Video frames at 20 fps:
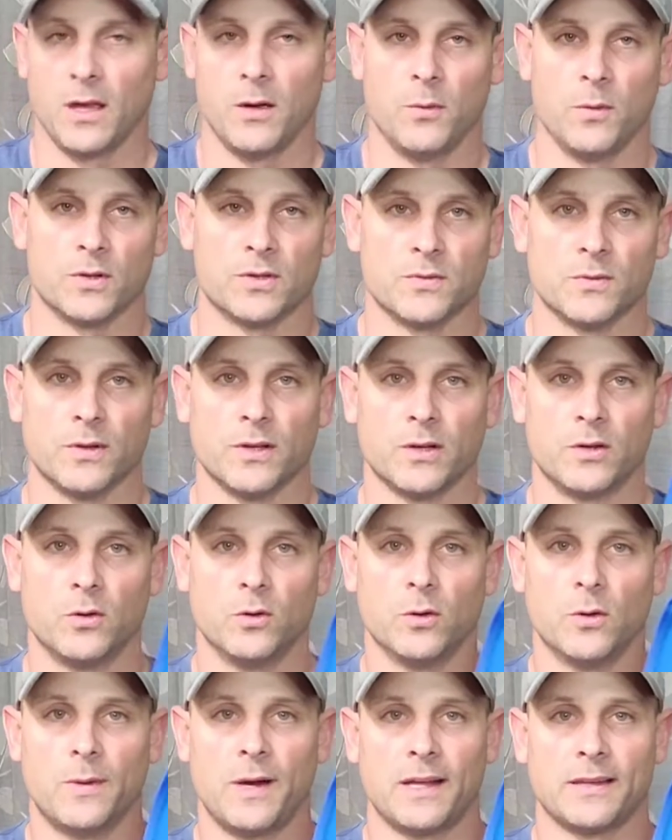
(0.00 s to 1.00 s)
And what's really
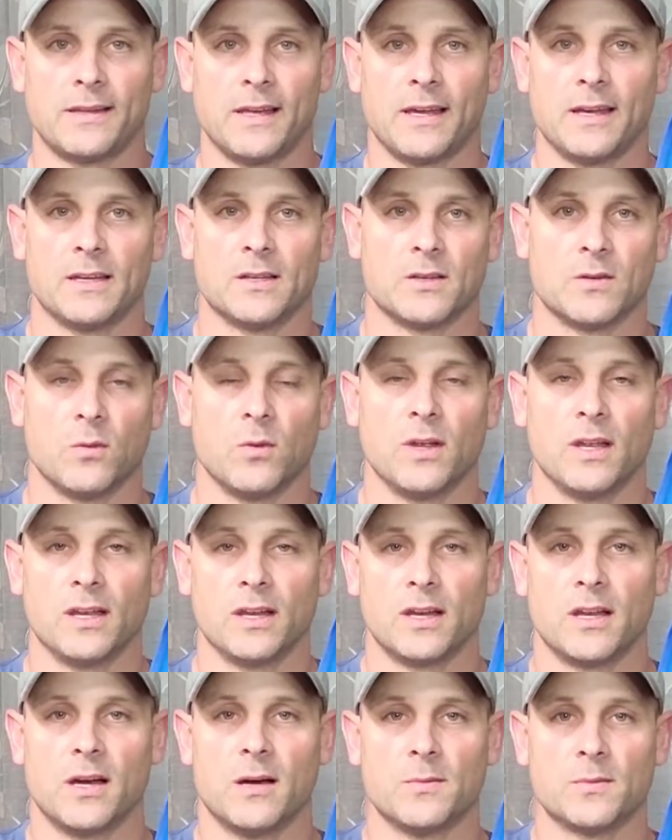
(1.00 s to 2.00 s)
cool about that is
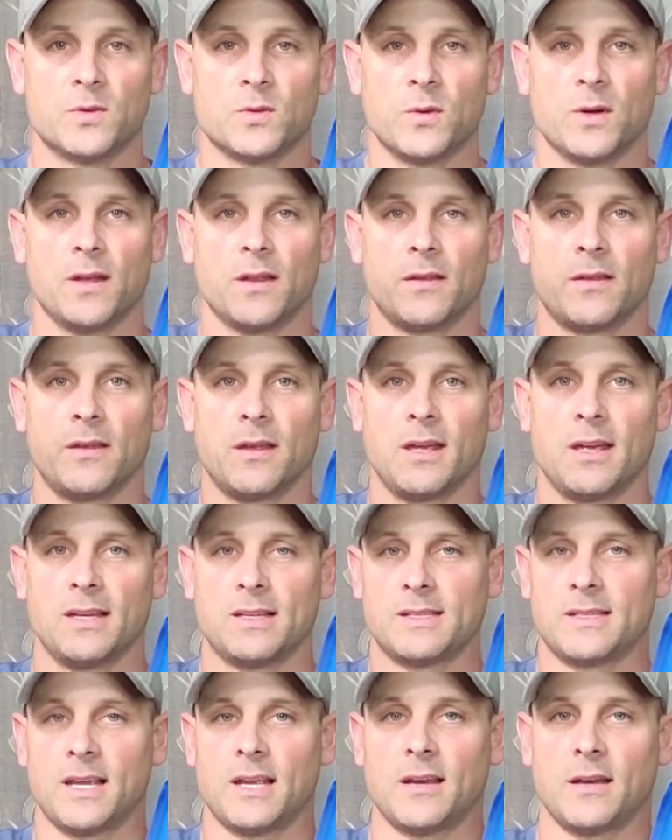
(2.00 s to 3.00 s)
it comes with a
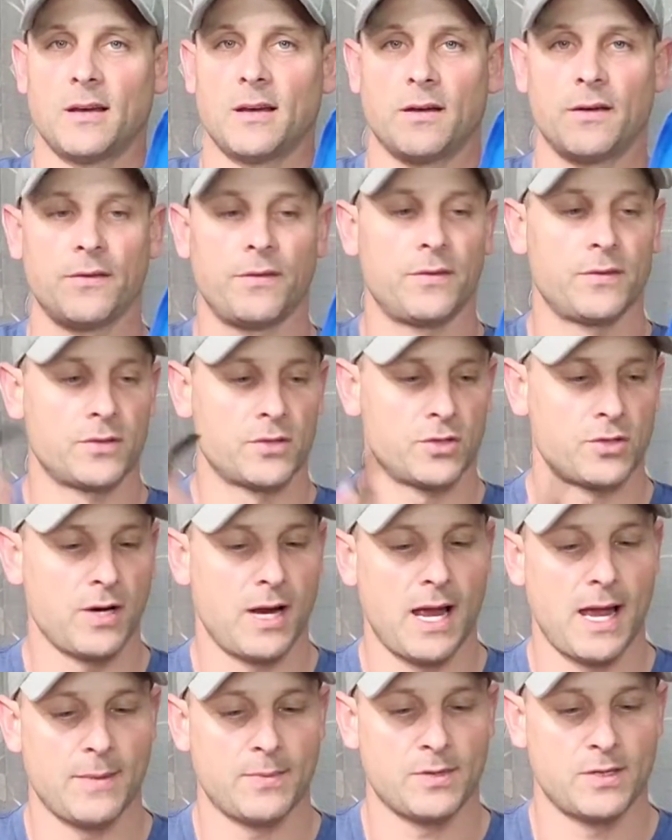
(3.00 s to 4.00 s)
set of
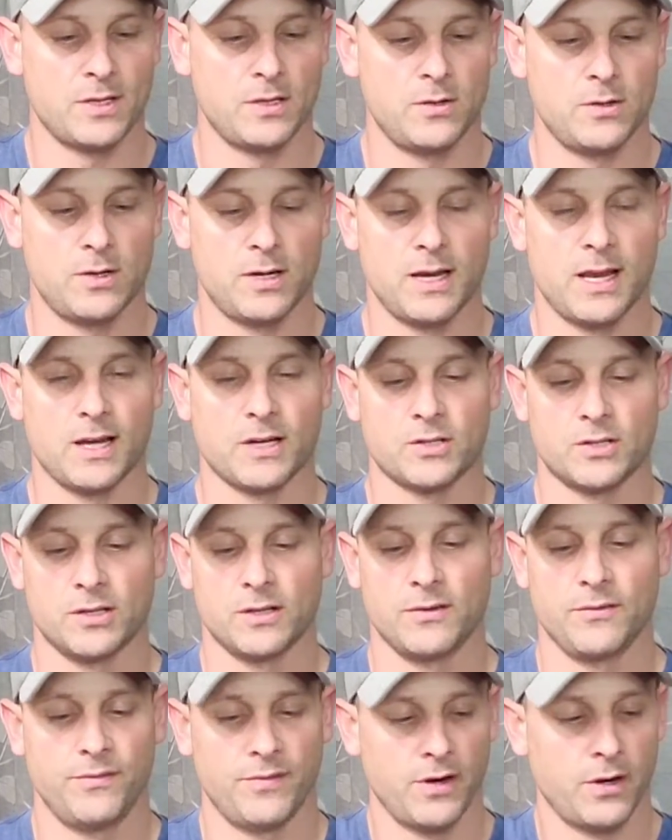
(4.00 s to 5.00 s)
straps that you can
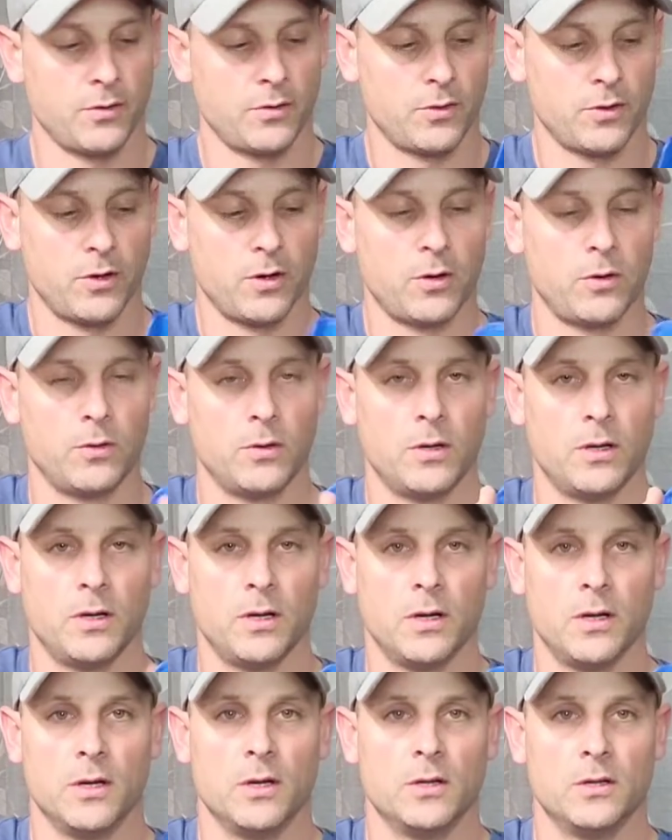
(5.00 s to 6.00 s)
actually Velcro
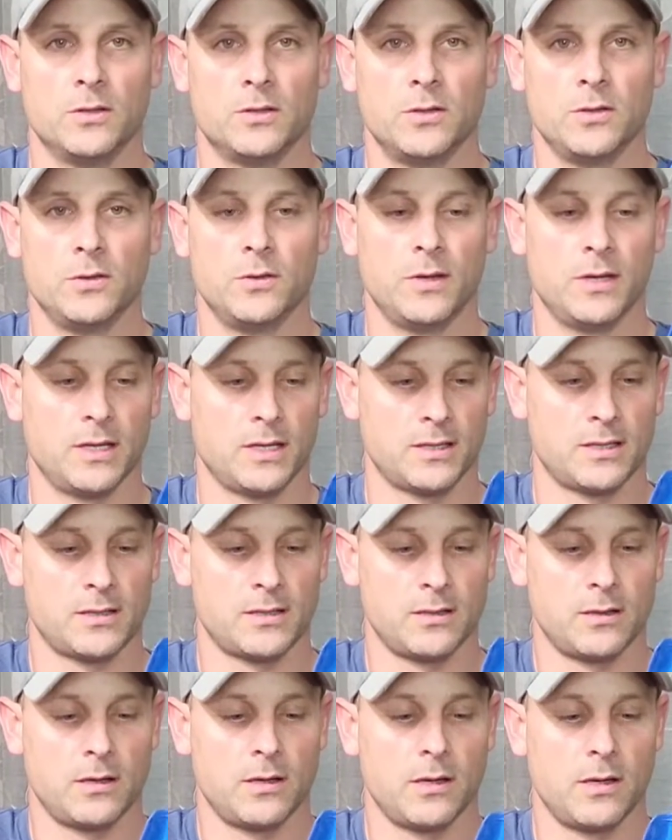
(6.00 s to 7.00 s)
to
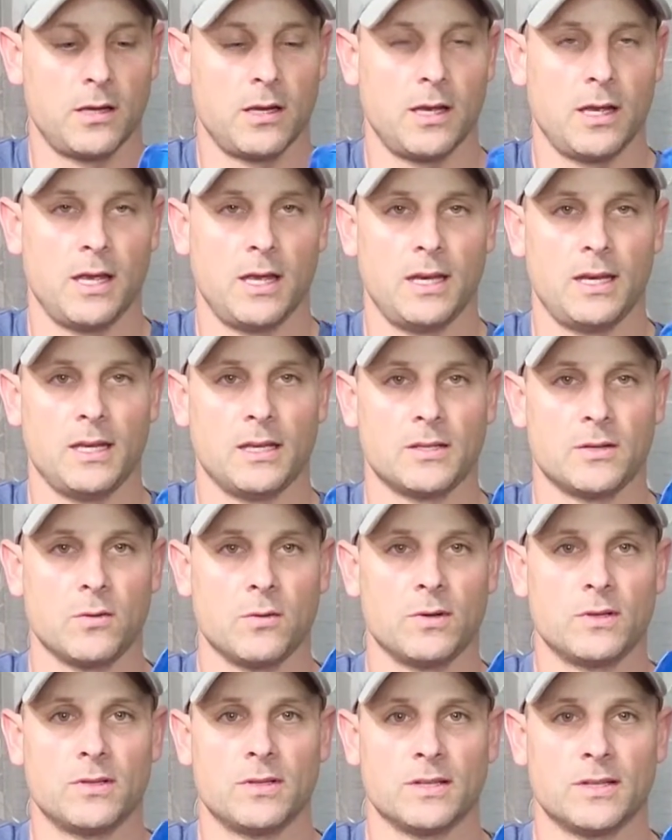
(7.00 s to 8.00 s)
this, and it's
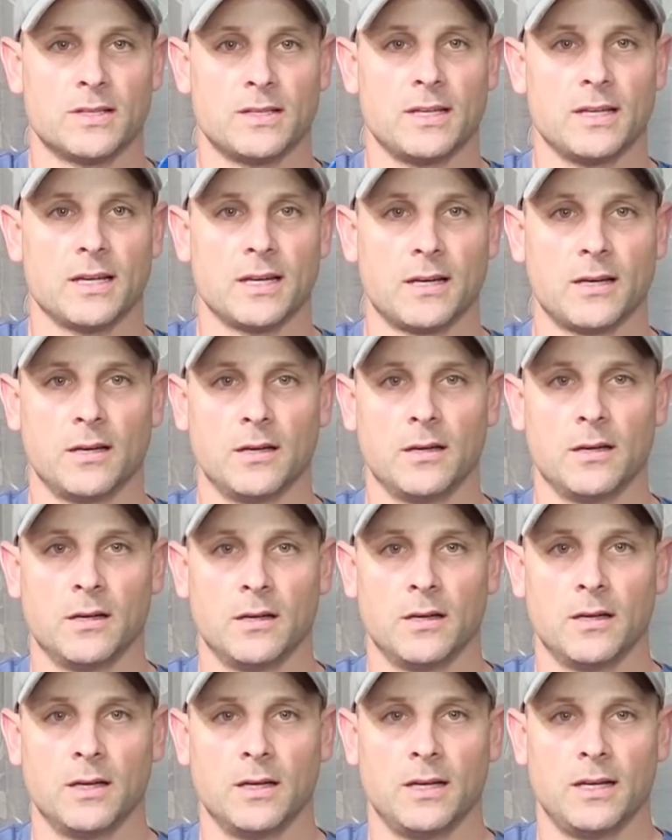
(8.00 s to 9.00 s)
going to stick
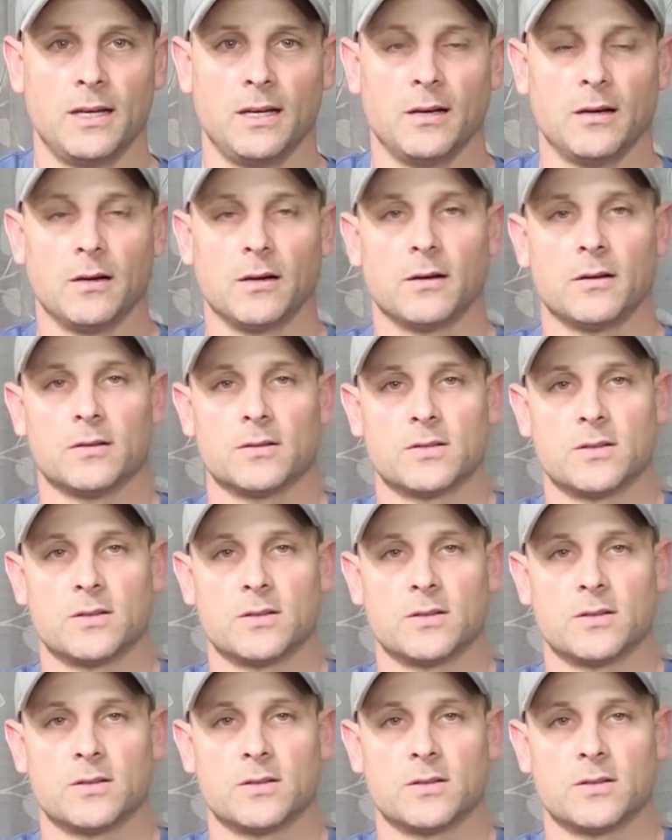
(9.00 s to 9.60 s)
here.